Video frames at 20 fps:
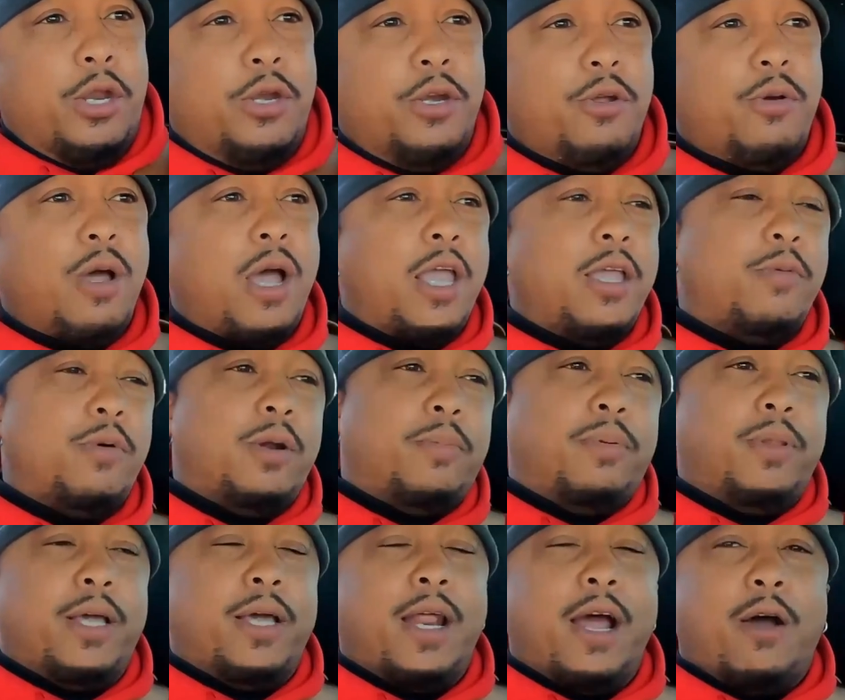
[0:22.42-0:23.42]
know how you want to
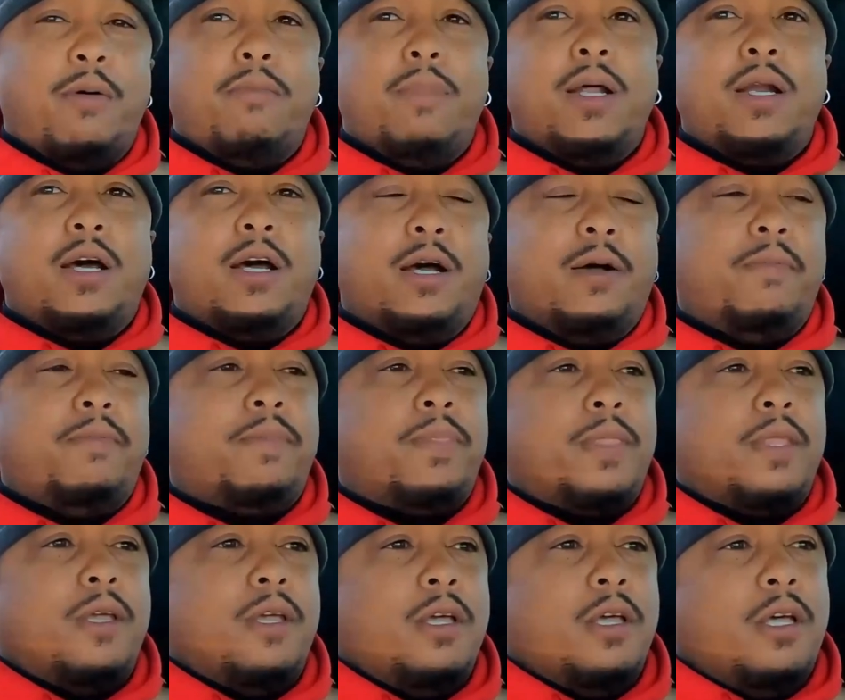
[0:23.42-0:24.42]
play it out, but
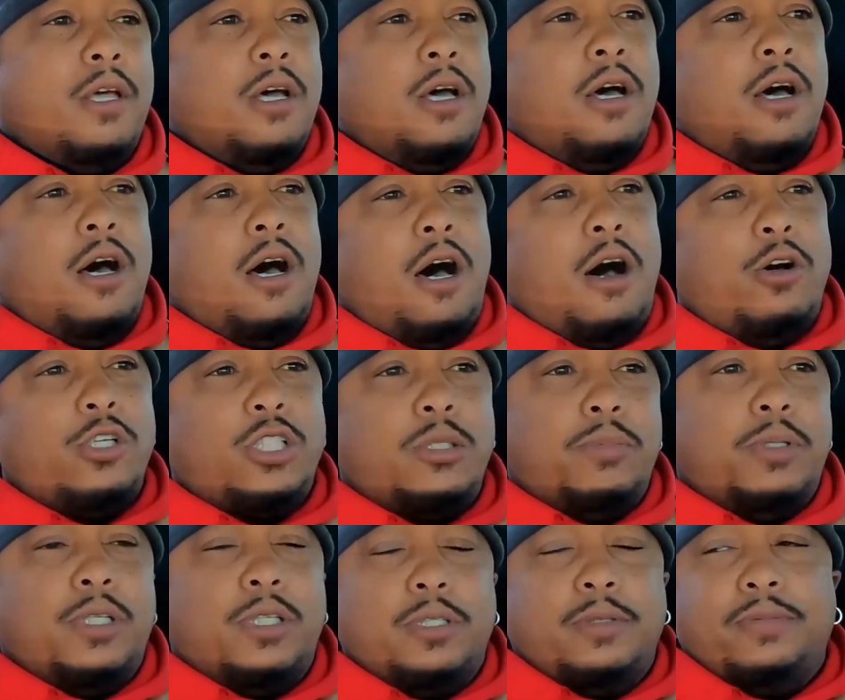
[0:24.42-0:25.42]

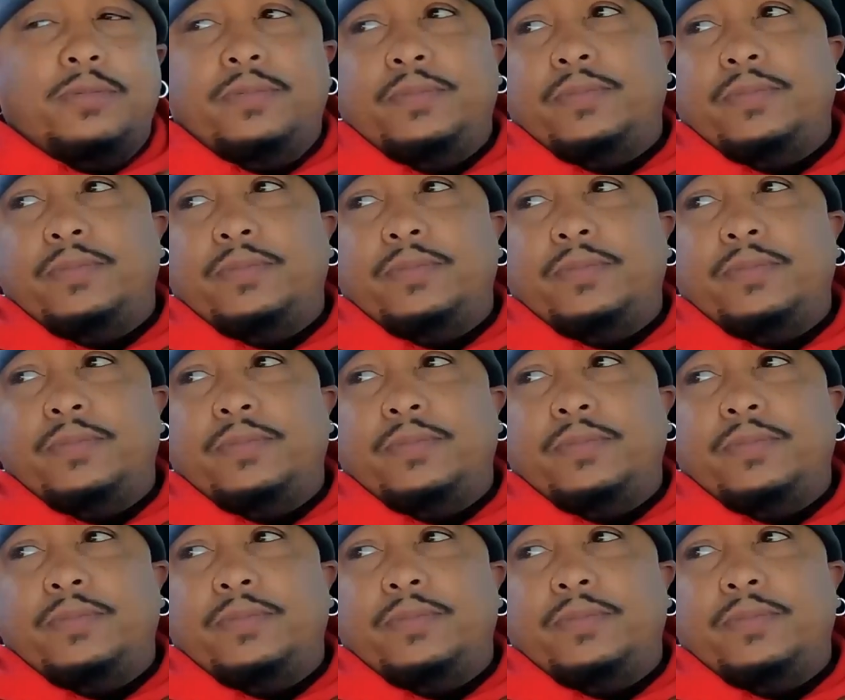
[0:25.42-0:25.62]
ultimately,